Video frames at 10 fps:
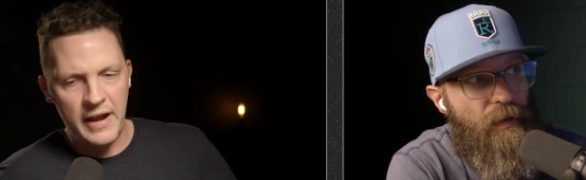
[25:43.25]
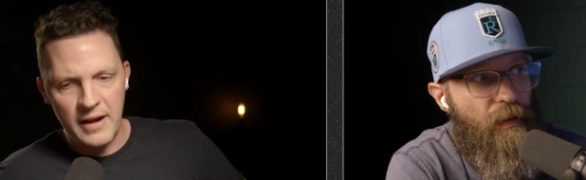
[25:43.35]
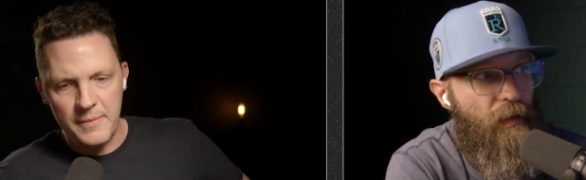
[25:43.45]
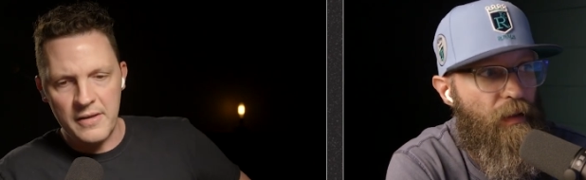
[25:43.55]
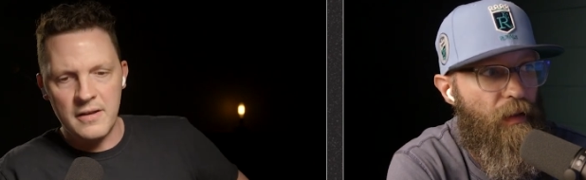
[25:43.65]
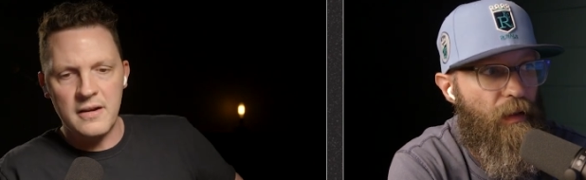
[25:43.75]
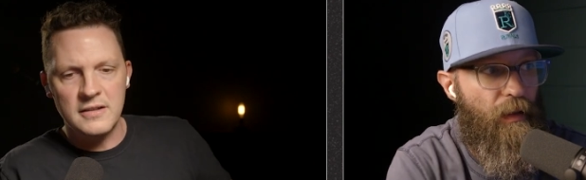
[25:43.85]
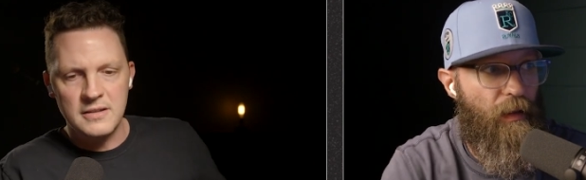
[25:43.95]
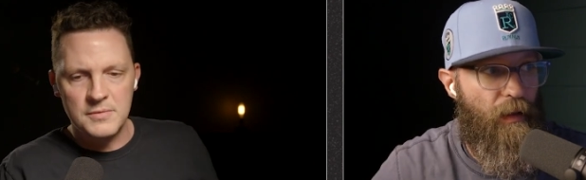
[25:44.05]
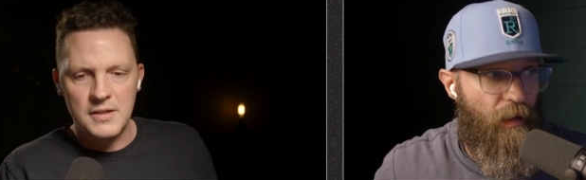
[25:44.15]
Speaker 1: to add about the
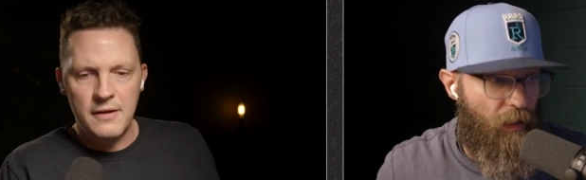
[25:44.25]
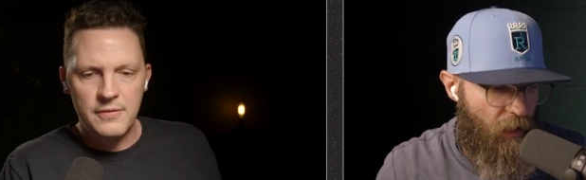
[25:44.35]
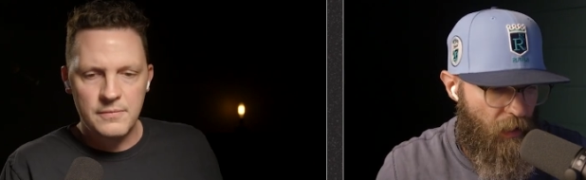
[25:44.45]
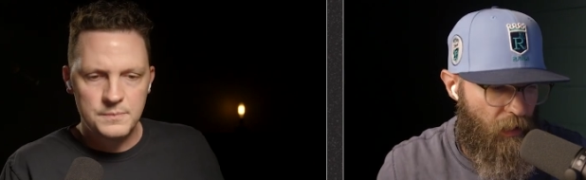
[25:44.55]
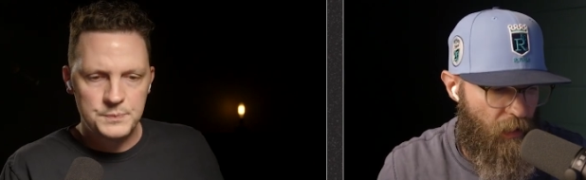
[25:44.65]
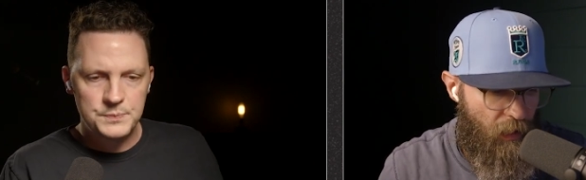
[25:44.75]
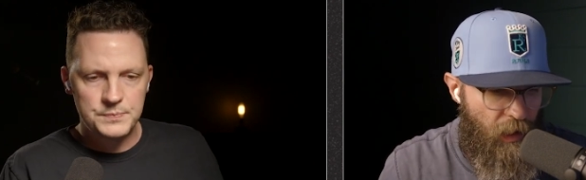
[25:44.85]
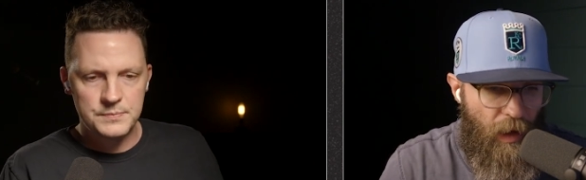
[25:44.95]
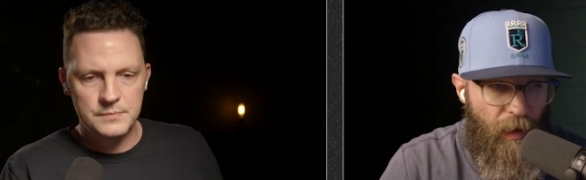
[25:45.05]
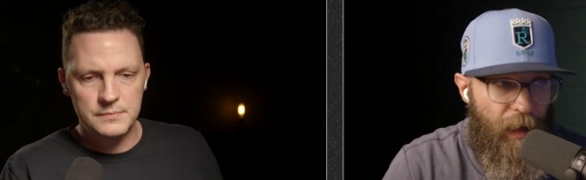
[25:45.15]
custom stuff?
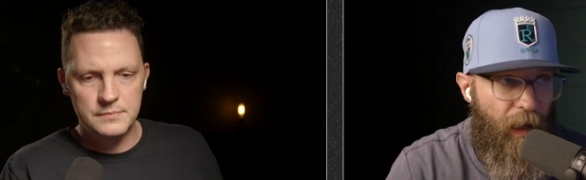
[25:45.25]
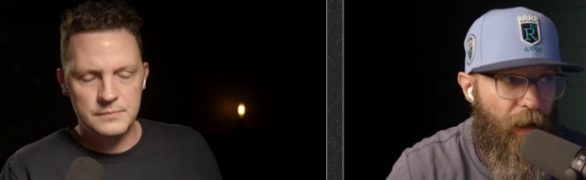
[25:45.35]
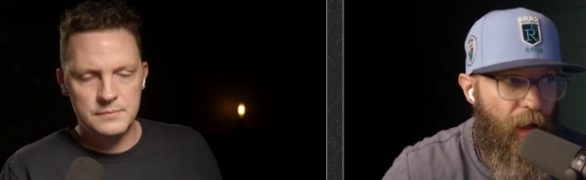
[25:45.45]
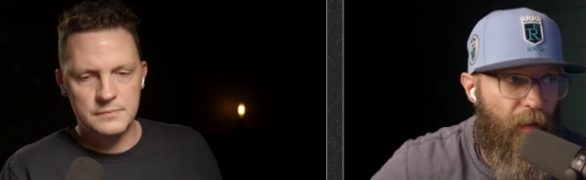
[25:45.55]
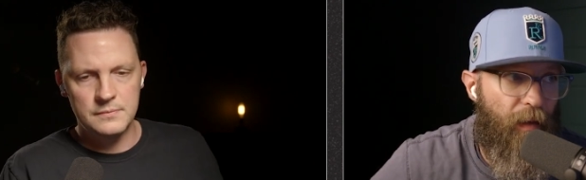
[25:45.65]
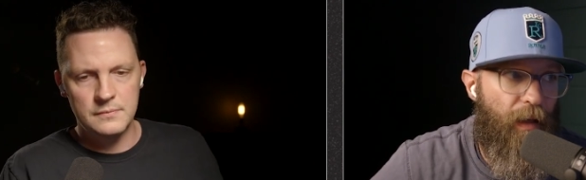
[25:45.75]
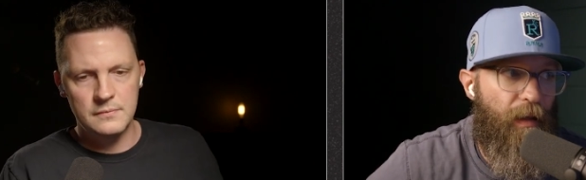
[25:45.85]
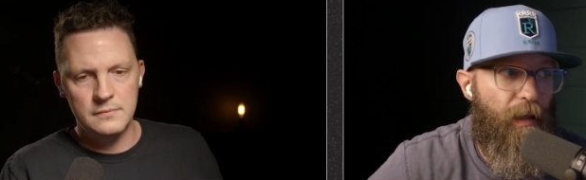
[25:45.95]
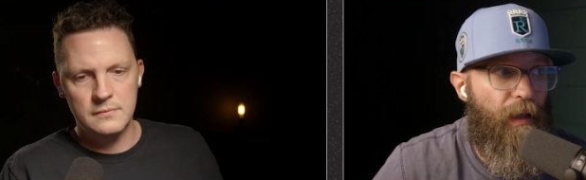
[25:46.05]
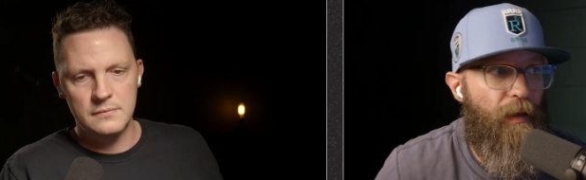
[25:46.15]
Speaker 2: No, I, I think
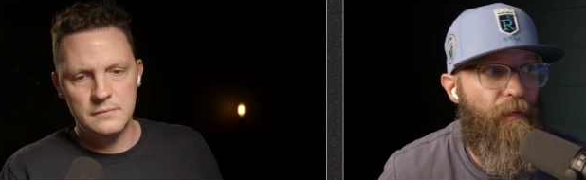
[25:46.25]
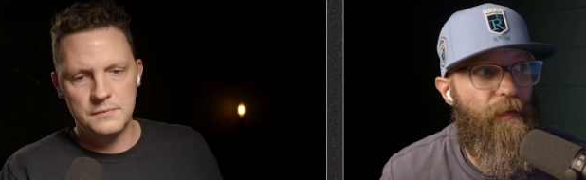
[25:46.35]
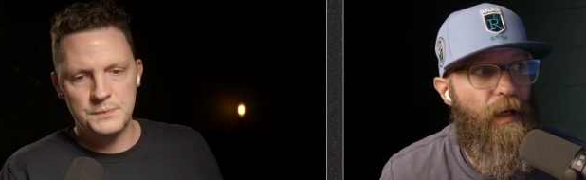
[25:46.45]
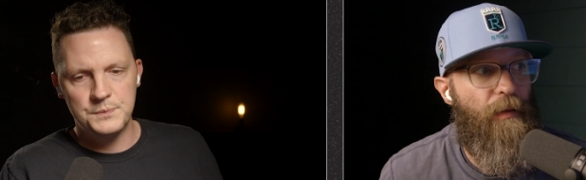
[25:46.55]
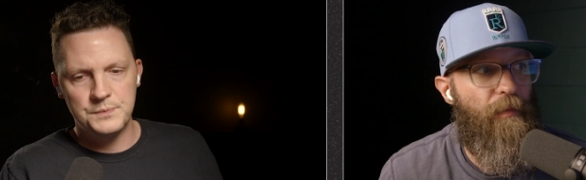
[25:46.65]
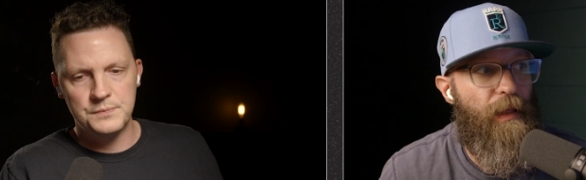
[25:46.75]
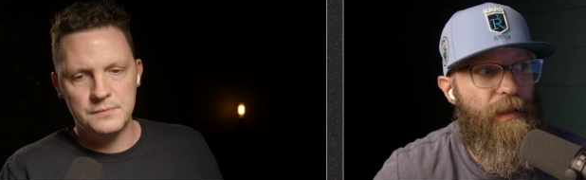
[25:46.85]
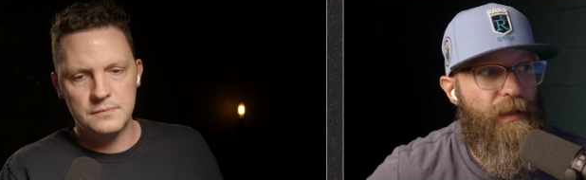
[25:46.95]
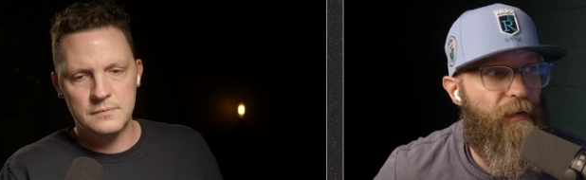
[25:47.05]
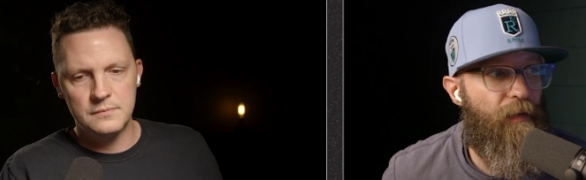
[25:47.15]
that if um, it
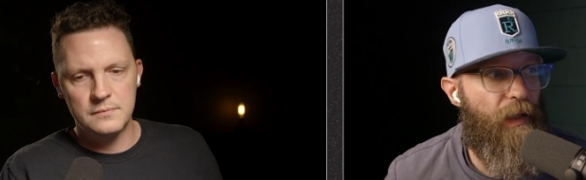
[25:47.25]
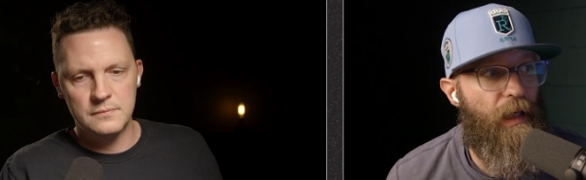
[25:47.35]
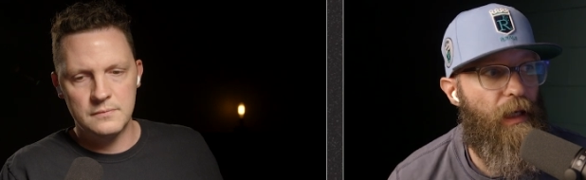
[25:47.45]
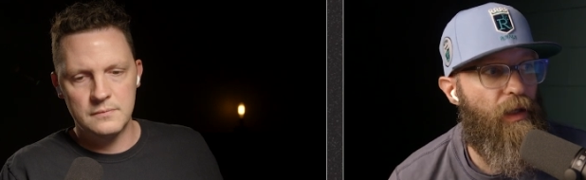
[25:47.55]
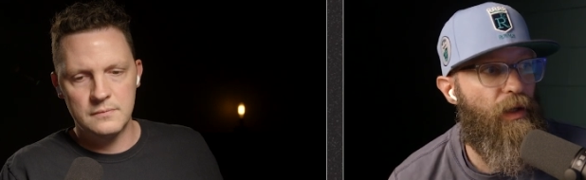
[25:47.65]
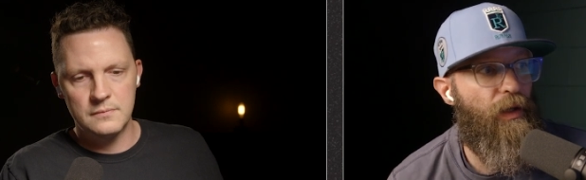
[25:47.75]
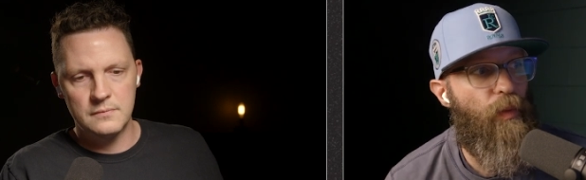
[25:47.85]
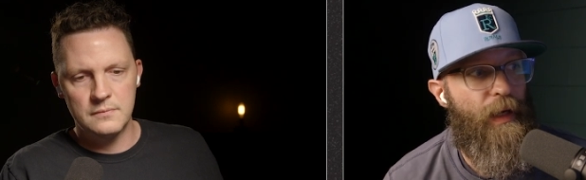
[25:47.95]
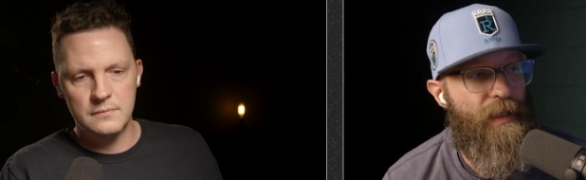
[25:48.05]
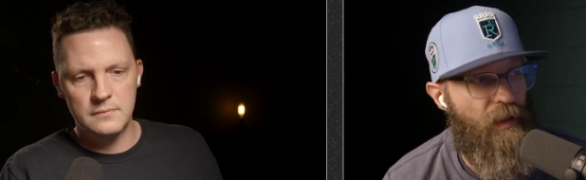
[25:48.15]
is definitely a good
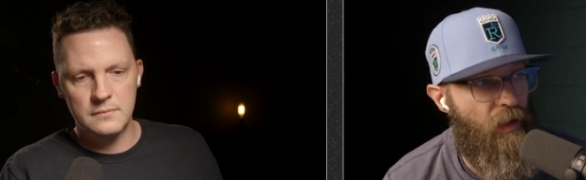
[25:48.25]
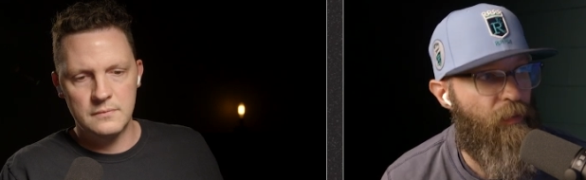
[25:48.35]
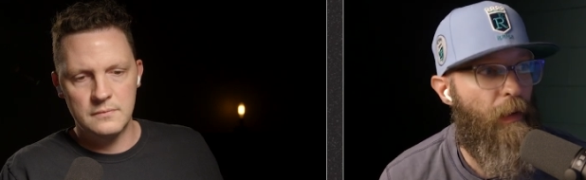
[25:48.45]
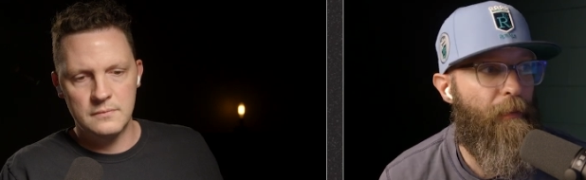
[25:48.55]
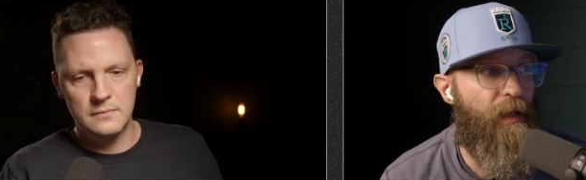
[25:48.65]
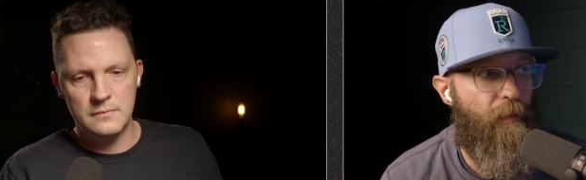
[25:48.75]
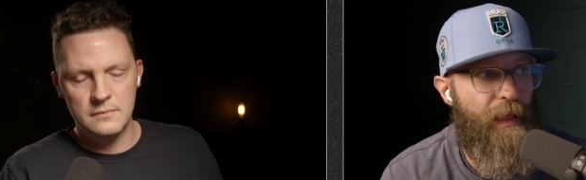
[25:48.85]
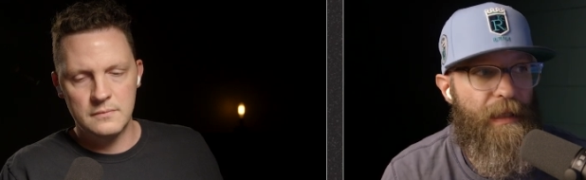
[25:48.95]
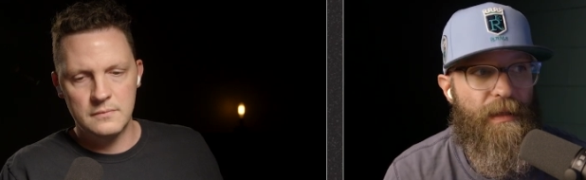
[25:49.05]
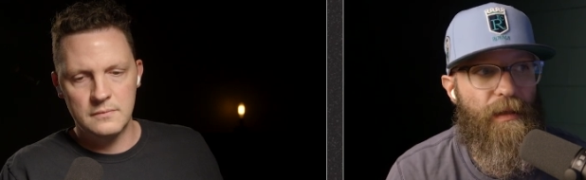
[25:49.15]
way to go. Probably the
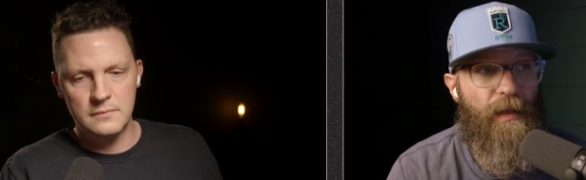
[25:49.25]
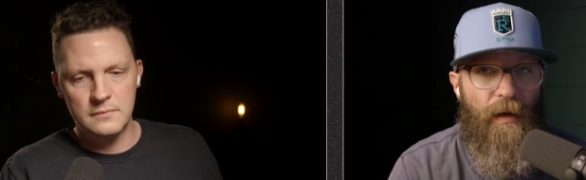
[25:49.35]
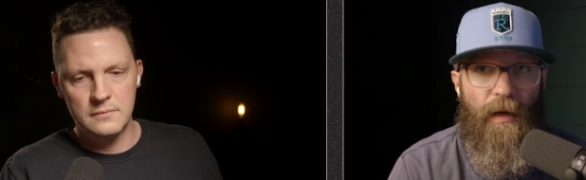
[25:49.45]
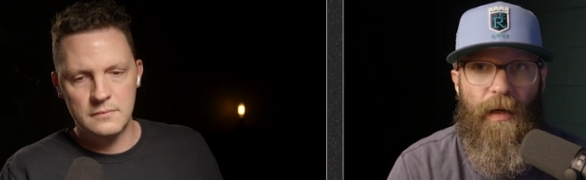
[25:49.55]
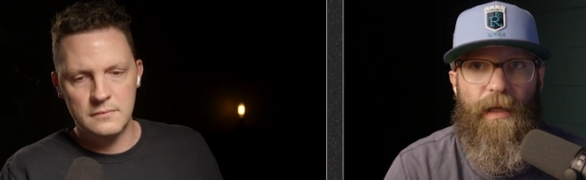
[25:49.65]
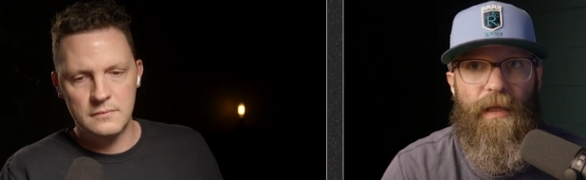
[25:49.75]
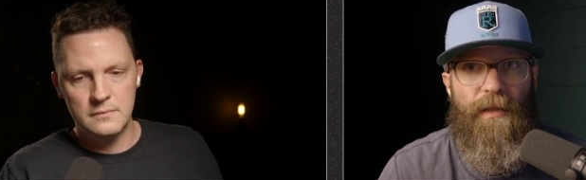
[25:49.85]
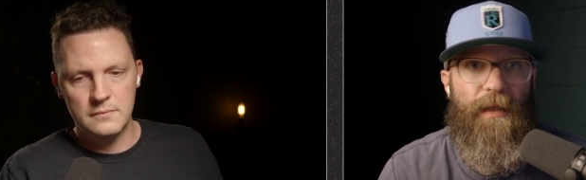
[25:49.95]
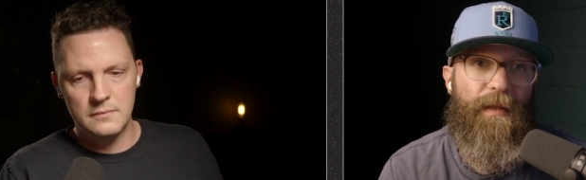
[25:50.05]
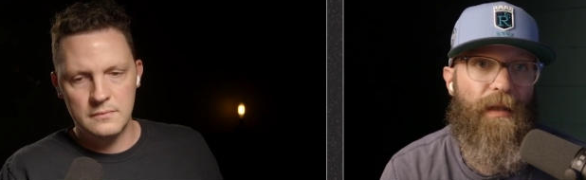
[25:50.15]
biggest con is
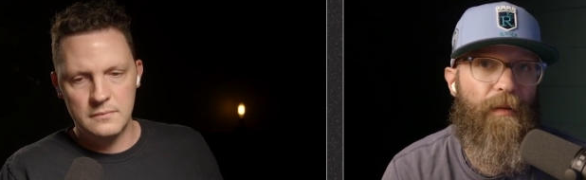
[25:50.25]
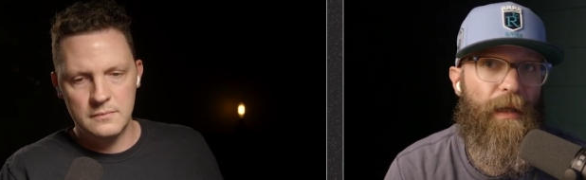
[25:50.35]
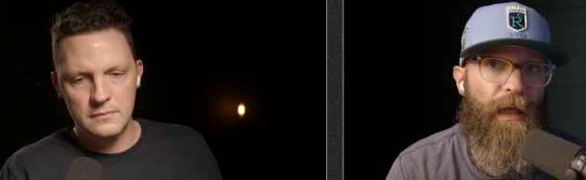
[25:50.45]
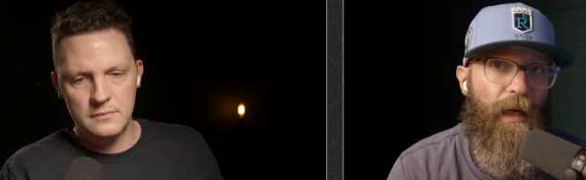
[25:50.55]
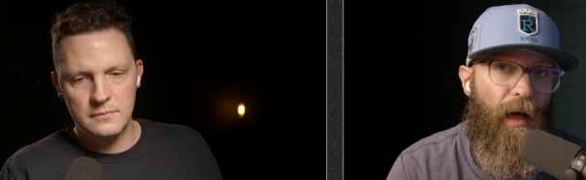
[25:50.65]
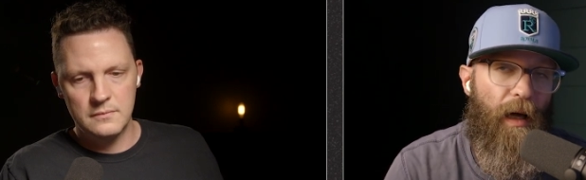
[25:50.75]
it is going to be